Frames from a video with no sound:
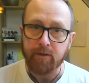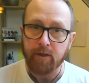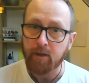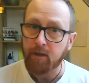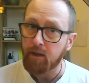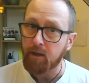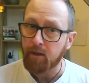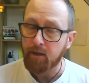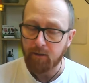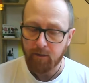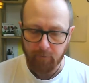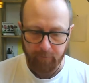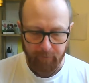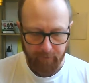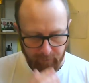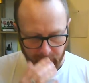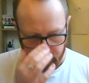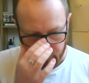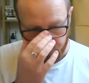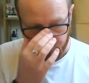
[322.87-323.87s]
to learn
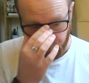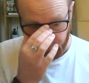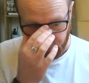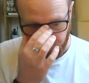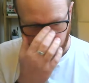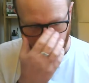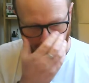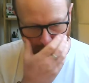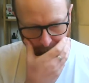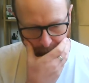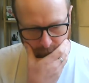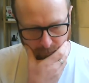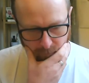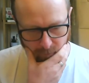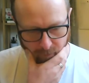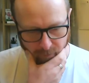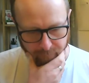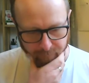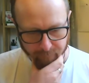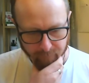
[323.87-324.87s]
about British
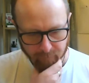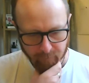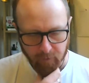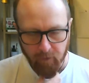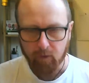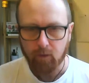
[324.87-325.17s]
wildlife and